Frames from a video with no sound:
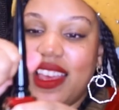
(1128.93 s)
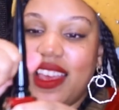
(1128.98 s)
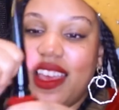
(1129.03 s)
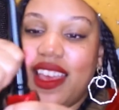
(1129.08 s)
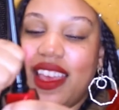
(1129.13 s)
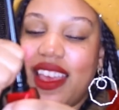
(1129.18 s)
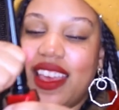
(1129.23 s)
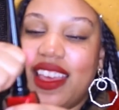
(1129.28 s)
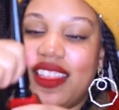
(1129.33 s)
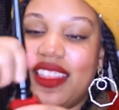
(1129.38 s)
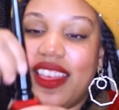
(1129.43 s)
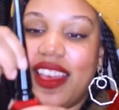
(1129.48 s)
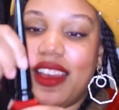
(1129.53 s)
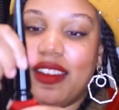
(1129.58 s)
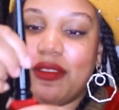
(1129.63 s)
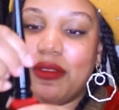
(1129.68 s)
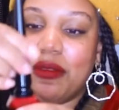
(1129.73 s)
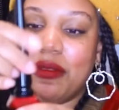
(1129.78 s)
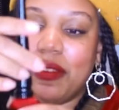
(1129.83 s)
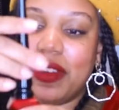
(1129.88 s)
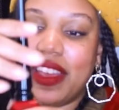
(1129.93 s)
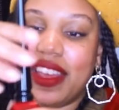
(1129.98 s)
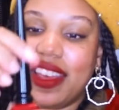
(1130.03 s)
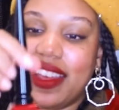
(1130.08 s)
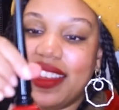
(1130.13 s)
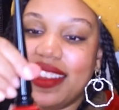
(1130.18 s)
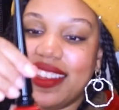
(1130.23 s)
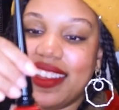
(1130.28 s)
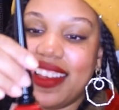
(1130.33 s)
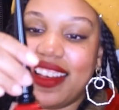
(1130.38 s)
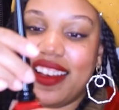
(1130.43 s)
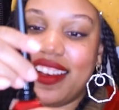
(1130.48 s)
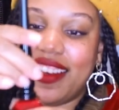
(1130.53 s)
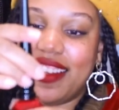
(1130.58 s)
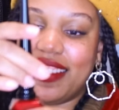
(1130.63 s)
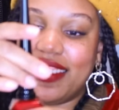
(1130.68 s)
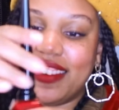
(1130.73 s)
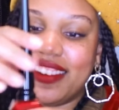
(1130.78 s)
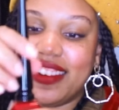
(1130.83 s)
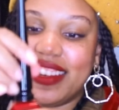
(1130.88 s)
And that red
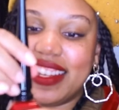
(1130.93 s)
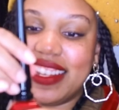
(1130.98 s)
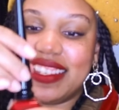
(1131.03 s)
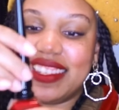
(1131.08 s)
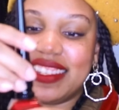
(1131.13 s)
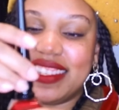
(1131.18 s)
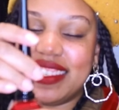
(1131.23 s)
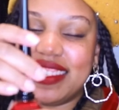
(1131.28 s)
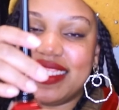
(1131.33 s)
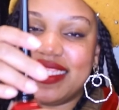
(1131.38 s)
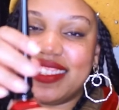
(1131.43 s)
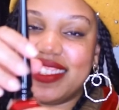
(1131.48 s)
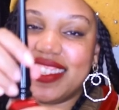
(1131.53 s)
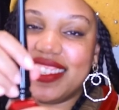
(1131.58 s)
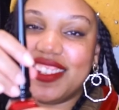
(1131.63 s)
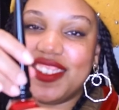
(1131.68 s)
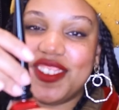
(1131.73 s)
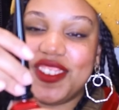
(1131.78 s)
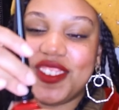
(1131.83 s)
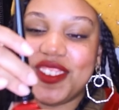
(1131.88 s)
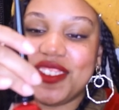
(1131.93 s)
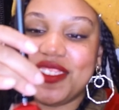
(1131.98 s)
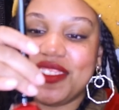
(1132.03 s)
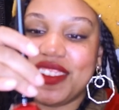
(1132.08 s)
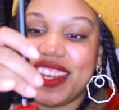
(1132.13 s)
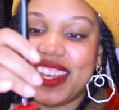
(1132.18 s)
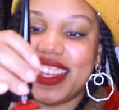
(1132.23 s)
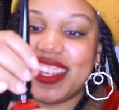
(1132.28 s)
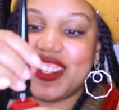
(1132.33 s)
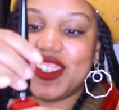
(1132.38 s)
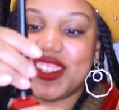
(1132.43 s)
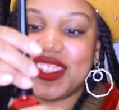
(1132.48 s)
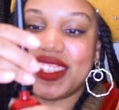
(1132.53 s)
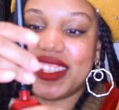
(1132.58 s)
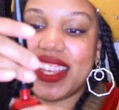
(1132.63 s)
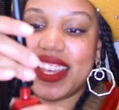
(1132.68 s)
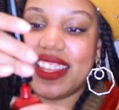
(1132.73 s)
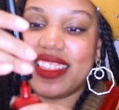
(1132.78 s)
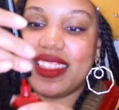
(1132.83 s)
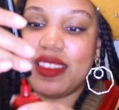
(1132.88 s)
color, it's the signature red,
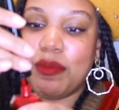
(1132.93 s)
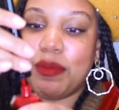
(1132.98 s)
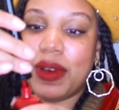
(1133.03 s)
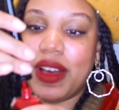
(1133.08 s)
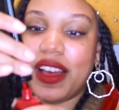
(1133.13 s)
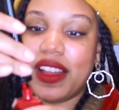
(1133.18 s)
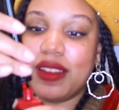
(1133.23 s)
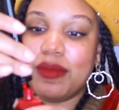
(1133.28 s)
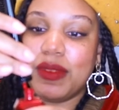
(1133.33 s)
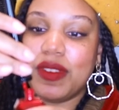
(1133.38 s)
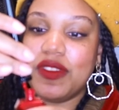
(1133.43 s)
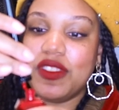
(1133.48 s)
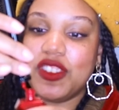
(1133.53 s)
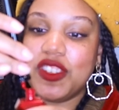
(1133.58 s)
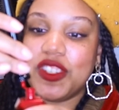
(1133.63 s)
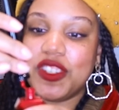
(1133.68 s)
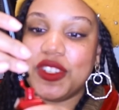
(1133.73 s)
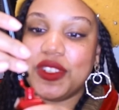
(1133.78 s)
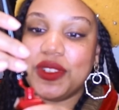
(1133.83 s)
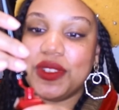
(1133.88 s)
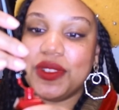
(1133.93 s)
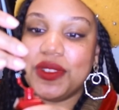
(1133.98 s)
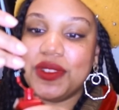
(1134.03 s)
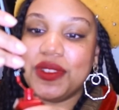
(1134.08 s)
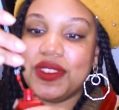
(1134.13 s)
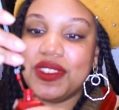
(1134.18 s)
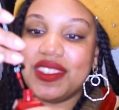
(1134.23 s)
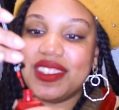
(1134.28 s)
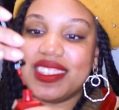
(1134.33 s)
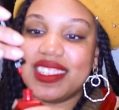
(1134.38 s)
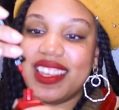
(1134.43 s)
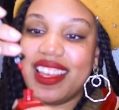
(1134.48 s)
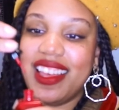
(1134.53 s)
just like the bottom of the shoes.